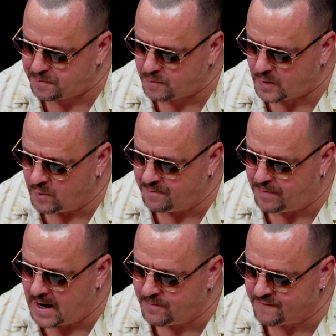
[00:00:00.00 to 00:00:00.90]
with
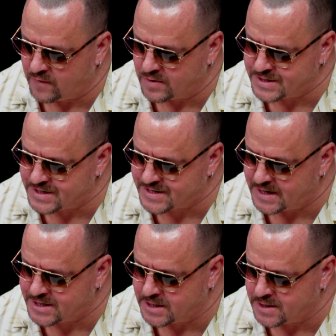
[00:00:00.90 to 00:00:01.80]
Bible verses
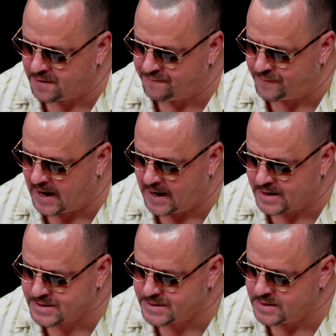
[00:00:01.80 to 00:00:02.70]
stitched into their
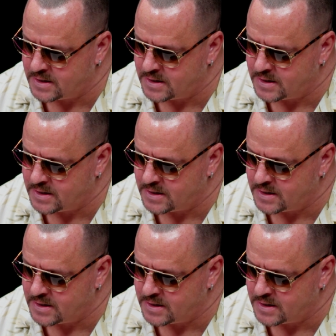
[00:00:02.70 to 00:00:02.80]
flags